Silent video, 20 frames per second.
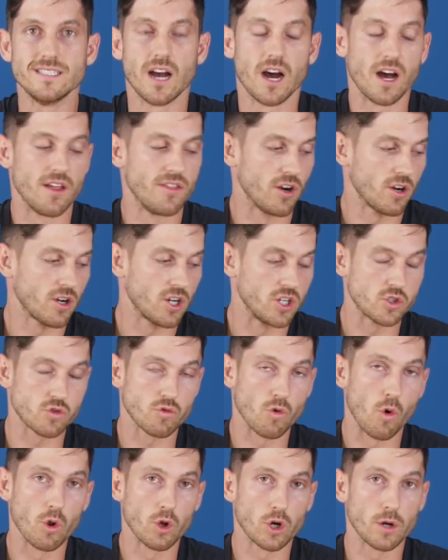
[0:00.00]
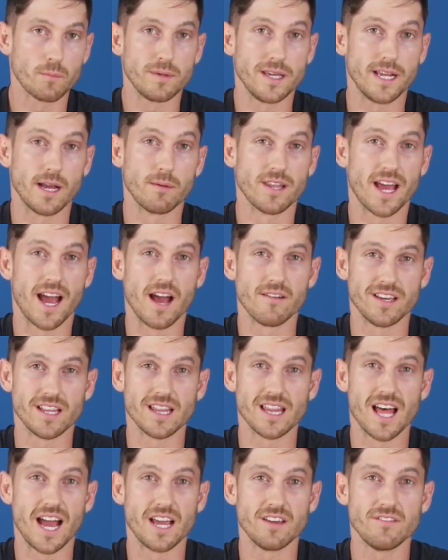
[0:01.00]
their controller, being able to have a
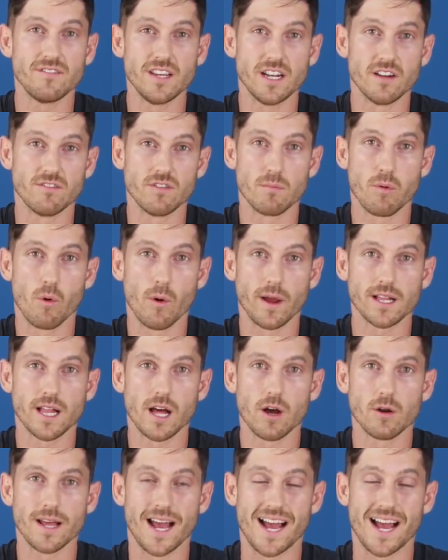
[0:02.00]
live feed of the point cloud